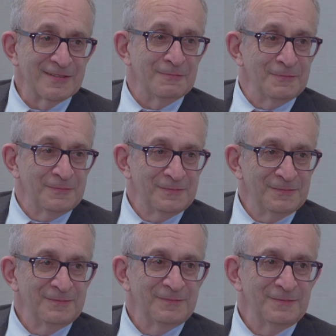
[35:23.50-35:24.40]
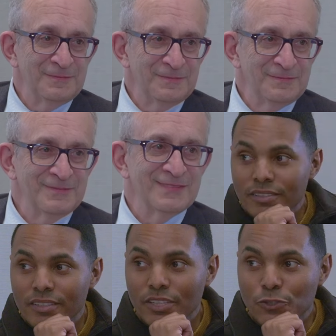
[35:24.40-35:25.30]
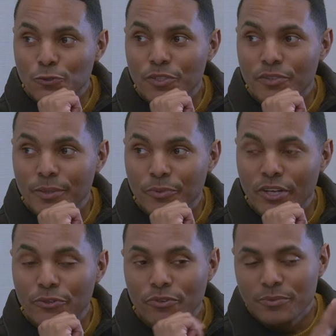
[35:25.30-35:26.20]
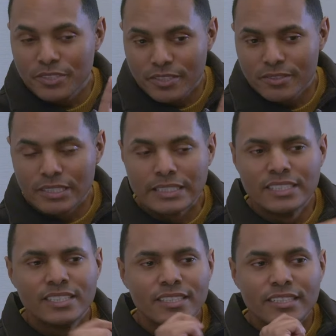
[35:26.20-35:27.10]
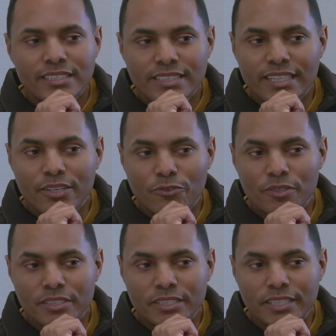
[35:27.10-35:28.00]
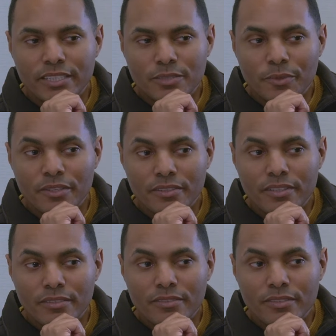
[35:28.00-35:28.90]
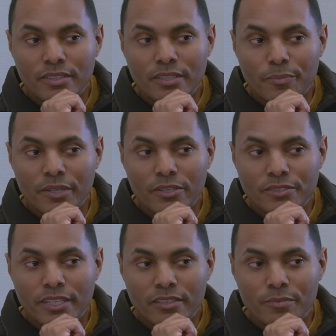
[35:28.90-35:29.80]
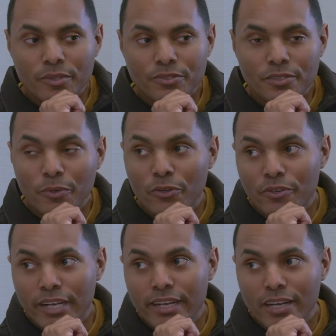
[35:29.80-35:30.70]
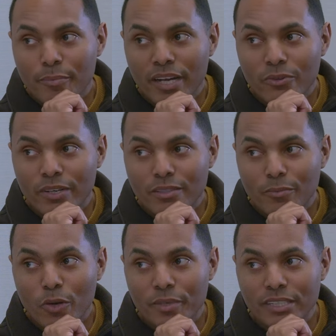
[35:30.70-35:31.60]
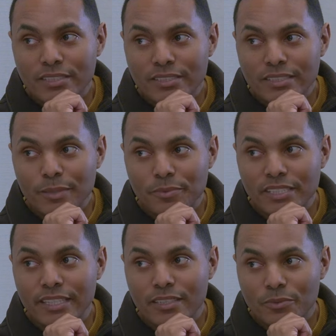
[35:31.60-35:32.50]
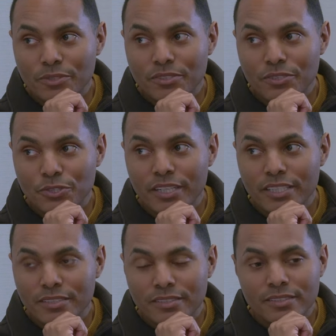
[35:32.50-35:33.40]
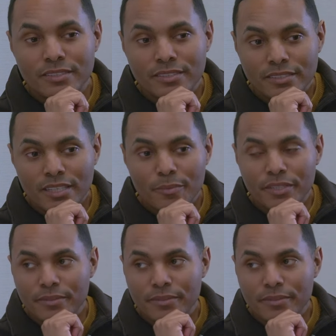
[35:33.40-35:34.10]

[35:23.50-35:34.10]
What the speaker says: Well, China has just made an extraordinary breakthrough. I'm still digging through the details, but it appears that the most superior AI model at the moment is DeepSeek, which is a Chinese company.